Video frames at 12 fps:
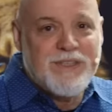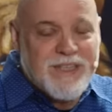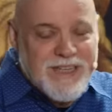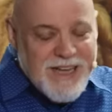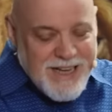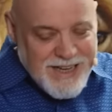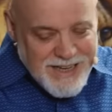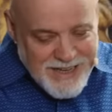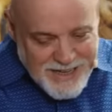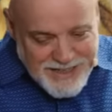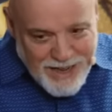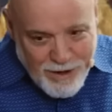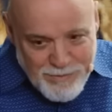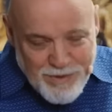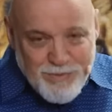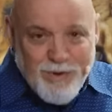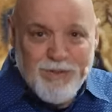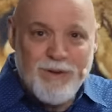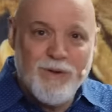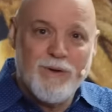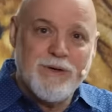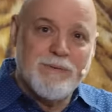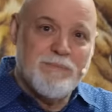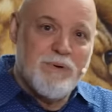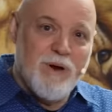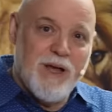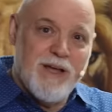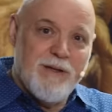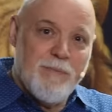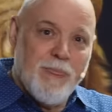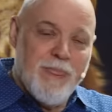Just get down before the Lord and pray.